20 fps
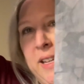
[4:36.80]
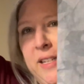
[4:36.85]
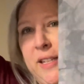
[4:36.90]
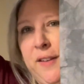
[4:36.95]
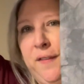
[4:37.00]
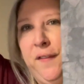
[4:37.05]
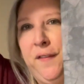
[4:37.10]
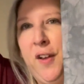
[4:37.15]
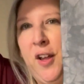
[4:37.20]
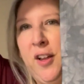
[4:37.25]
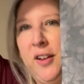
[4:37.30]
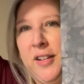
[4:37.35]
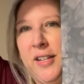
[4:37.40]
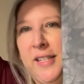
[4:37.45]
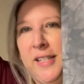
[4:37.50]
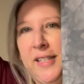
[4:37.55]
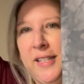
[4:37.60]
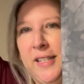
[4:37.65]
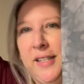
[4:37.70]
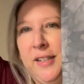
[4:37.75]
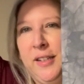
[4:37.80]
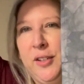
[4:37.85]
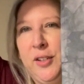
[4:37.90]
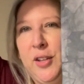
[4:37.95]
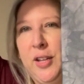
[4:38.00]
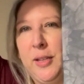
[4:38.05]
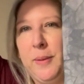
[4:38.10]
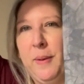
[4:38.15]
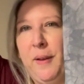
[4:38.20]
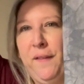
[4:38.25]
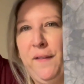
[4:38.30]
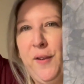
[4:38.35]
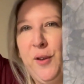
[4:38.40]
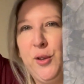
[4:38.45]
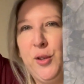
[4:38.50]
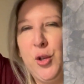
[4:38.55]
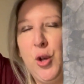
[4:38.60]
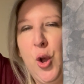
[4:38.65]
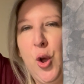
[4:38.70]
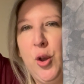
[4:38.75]
the Fox. So that's my
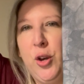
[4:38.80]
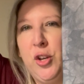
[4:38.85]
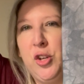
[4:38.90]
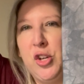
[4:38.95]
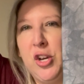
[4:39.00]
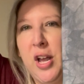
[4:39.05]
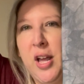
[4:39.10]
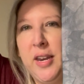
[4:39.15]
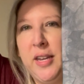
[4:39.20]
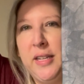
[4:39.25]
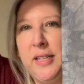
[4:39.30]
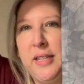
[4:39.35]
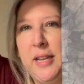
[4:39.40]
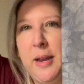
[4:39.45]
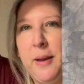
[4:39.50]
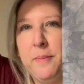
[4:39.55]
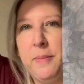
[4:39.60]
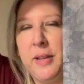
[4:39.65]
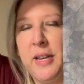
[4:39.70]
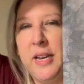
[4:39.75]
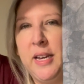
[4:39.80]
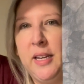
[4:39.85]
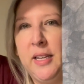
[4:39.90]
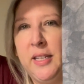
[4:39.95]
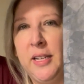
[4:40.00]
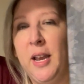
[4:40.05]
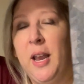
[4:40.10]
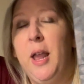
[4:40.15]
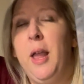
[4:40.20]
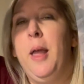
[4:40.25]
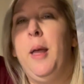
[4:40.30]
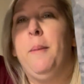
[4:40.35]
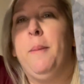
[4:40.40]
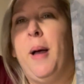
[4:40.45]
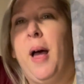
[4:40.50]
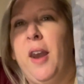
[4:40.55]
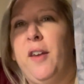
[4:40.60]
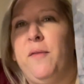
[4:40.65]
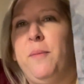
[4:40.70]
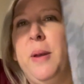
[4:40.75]
first Cottage Garden Samplings.
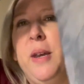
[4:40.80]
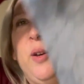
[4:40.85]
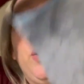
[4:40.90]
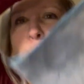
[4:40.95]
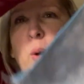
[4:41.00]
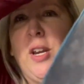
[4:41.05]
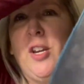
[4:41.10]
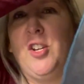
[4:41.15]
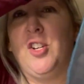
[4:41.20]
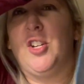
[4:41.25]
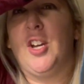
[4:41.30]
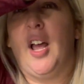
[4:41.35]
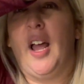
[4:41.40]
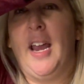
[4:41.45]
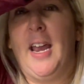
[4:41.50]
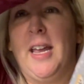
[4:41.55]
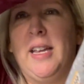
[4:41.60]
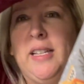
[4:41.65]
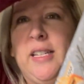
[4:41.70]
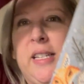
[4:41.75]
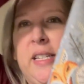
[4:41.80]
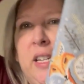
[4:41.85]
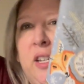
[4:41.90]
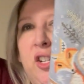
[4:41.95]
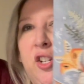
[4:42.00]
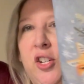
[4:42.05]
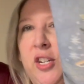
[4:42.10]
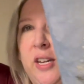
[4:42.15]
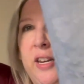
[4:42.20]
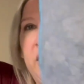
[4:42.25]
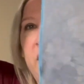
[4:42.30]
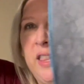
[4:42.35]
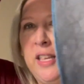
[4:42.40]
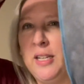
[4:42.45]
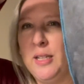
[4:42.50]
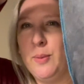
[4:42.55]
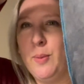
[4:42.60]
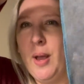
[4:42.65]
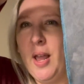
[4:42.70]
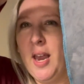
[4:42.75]
Part of me had wished I had stitched it
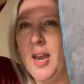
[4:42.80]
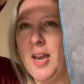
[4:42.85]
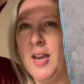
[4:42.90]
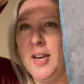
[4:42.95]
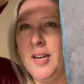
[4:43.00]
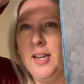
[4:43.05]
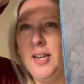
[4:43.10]
this way,